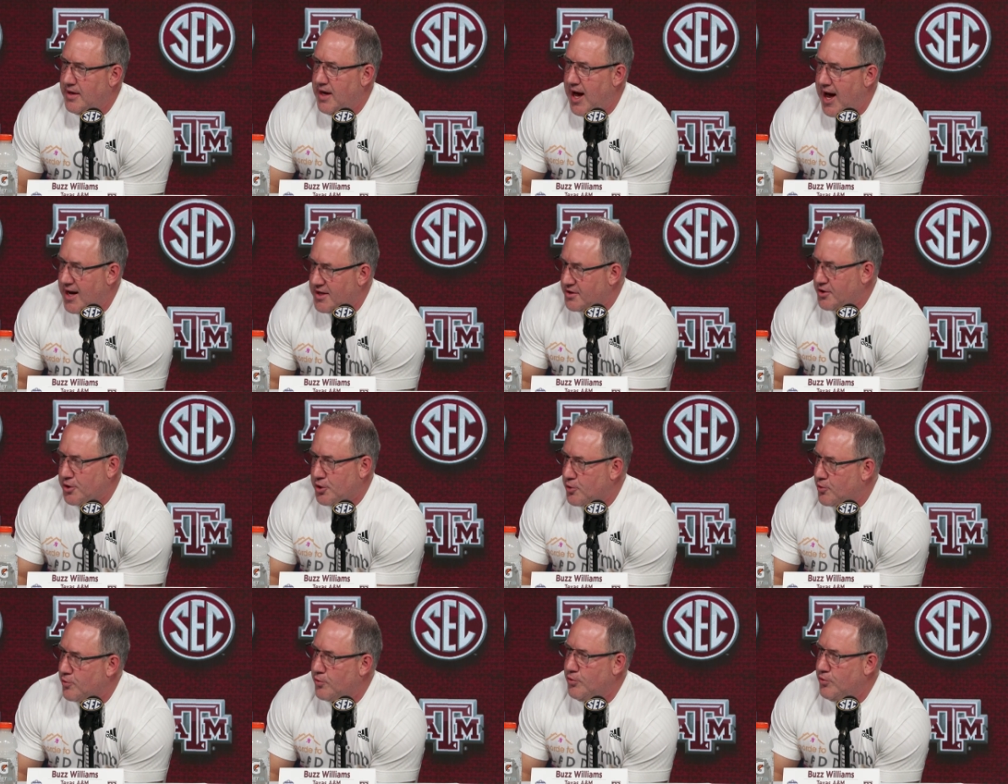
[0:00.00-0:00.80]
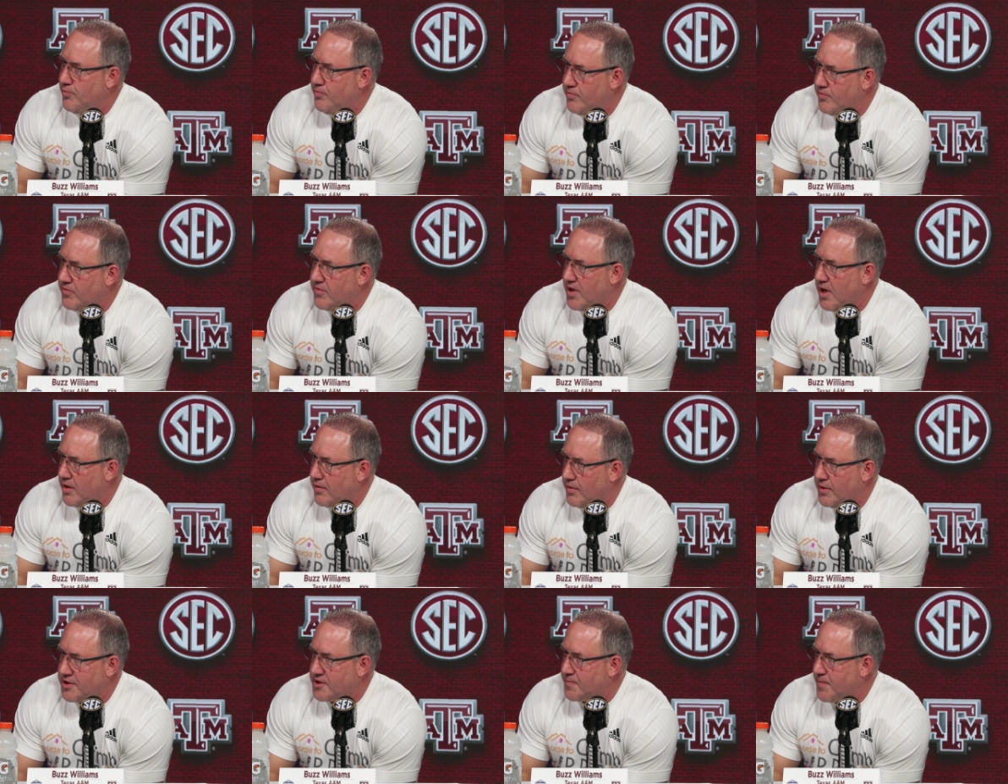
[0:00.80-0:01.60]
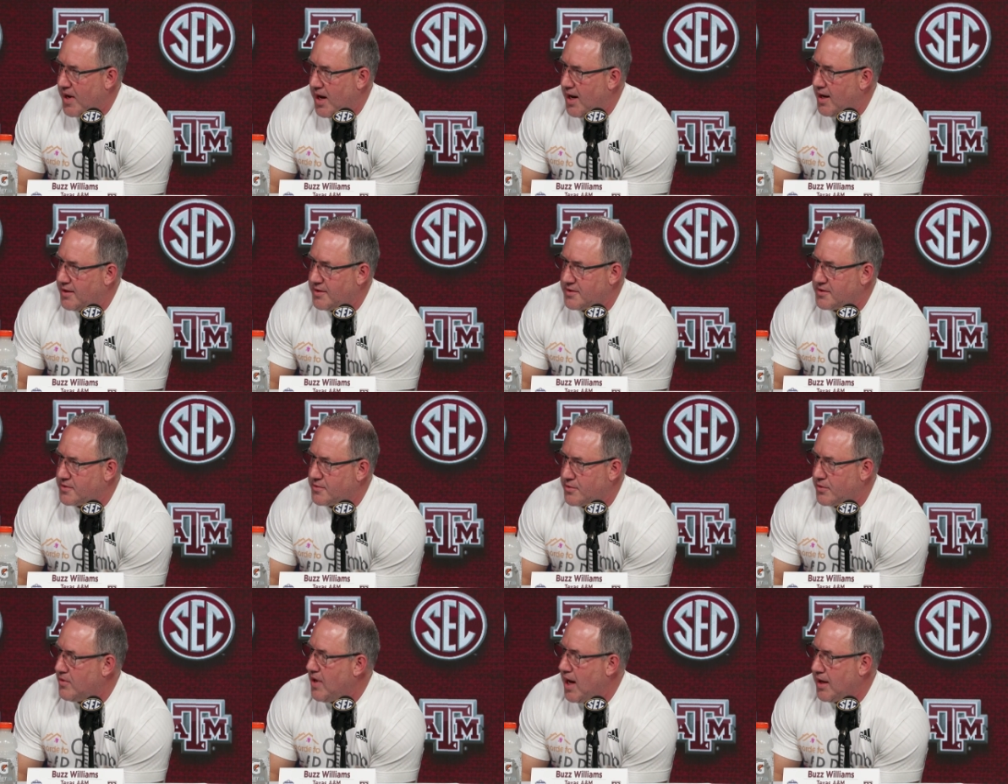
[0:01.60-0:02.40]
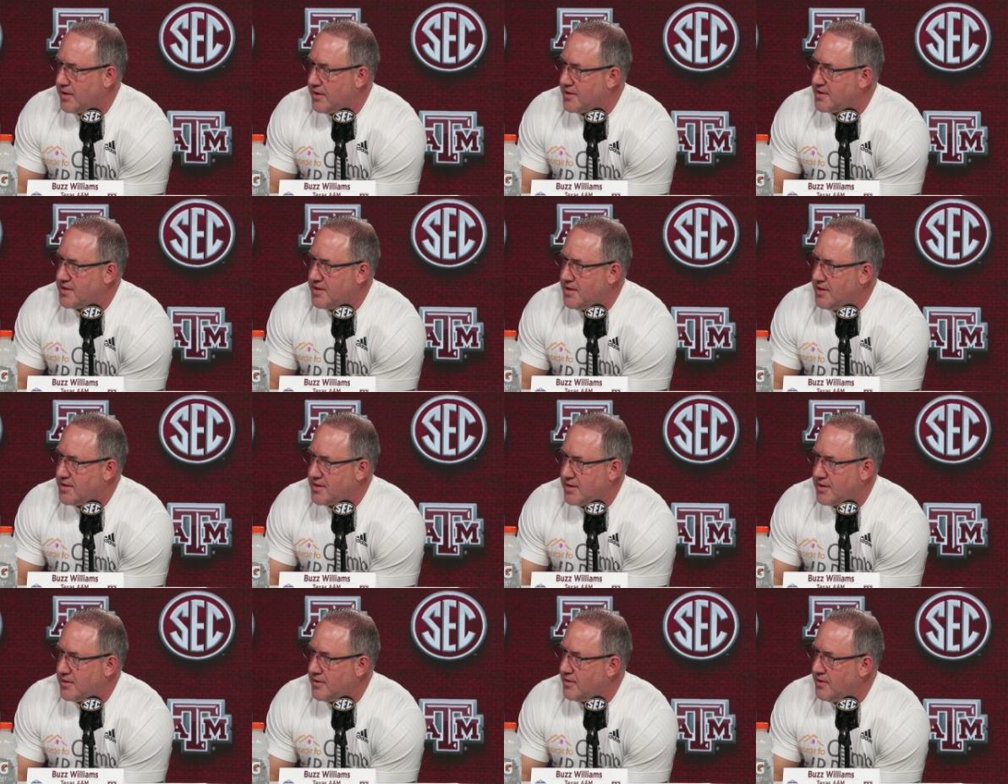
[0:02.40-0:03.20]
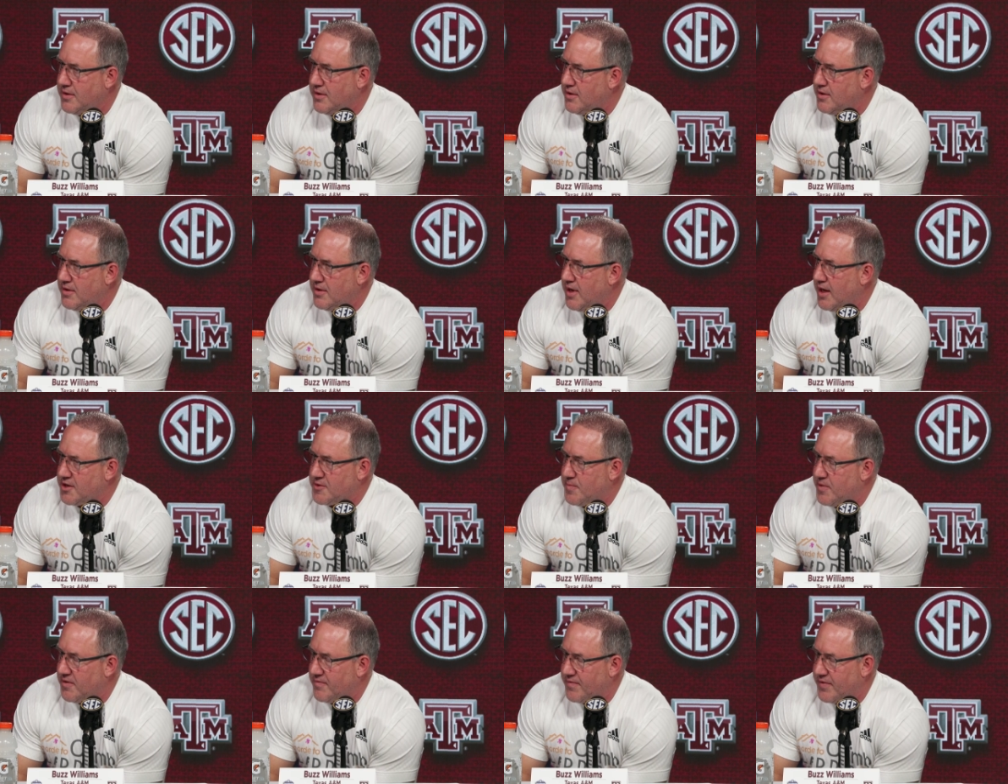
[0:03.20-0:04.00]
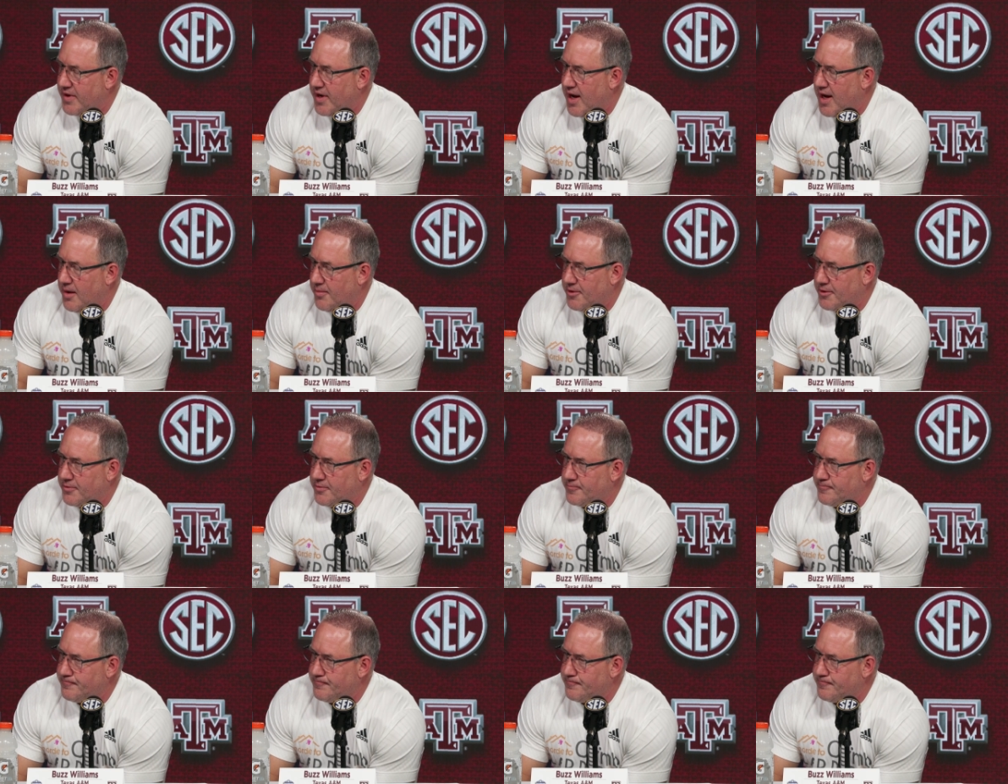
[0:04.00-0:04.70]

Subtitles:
as a group, their response throughout the season has been phenomenal.